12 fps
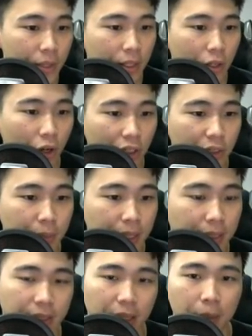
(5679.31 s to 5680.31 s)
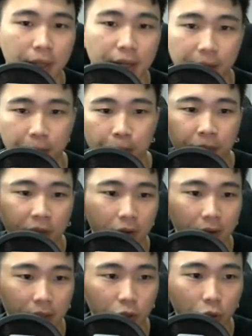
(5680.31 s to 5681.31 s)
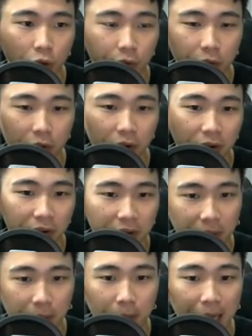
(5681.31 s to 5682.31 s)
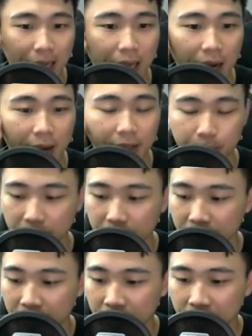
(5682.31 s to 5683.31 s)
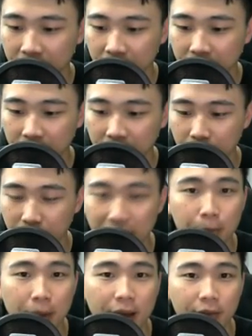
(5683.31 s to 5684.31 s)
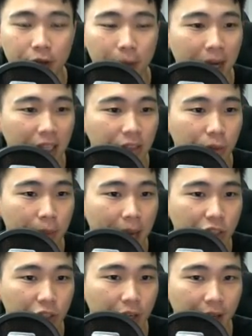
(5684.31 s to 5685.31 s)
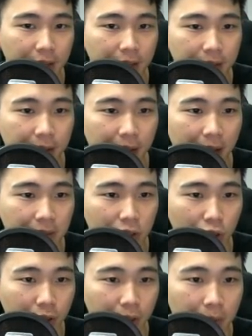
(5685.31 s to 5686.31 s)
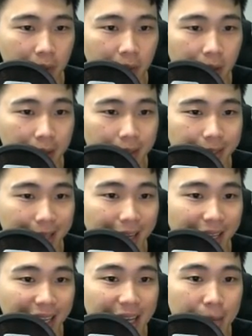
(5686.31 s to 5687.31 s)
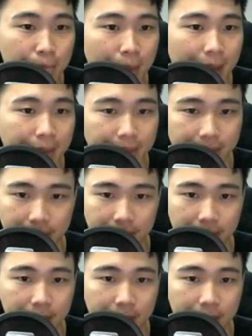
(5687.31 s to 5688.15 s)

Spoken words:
Cosmic Summoning. Right, so overall, my luck has been pretty bad for the past few patch, and I think it has gotten slightly better